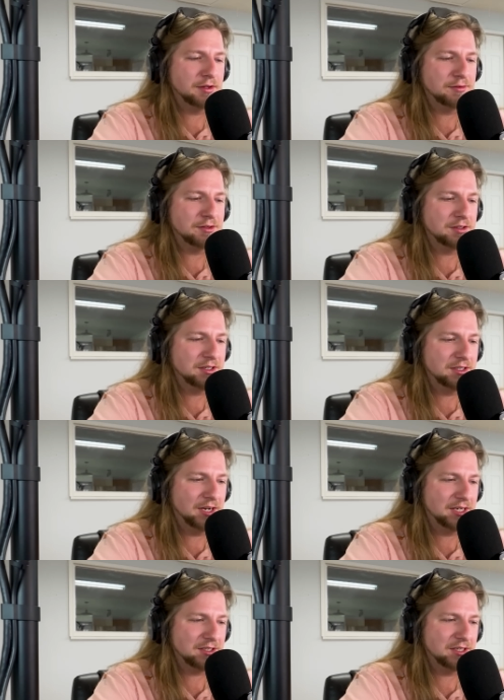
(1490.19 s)
I've learned it
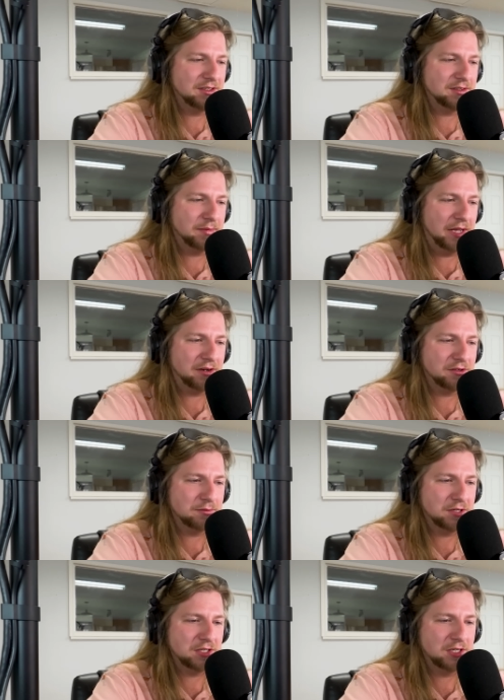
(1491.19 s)
naturally doesn't matter as
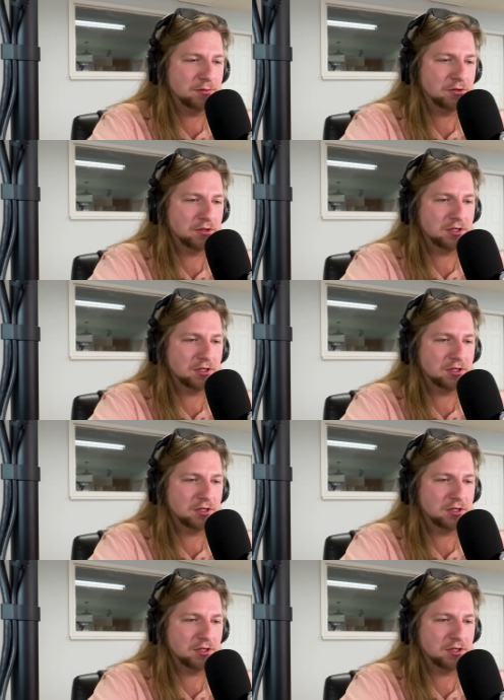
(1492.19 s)
much anymore.